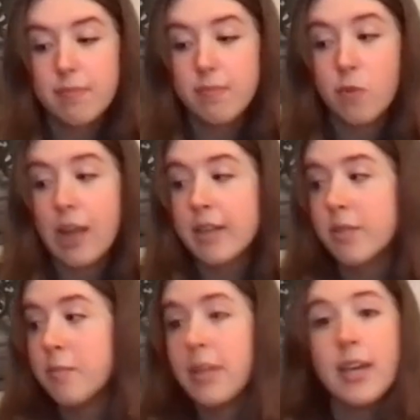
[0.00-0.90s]

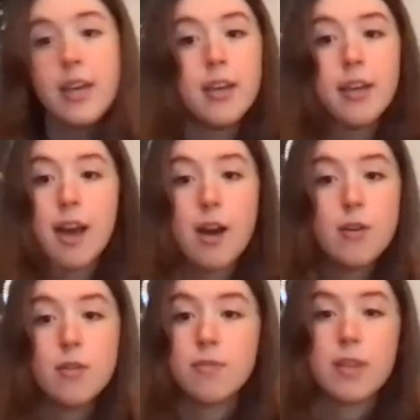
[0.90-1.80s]
randomly
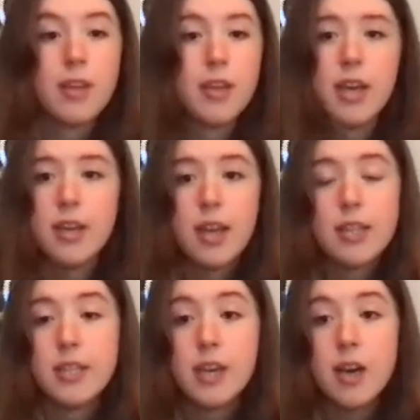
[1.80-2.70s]
I'll get an
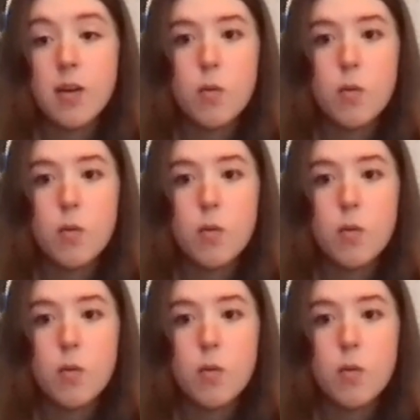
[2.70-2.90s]
idea,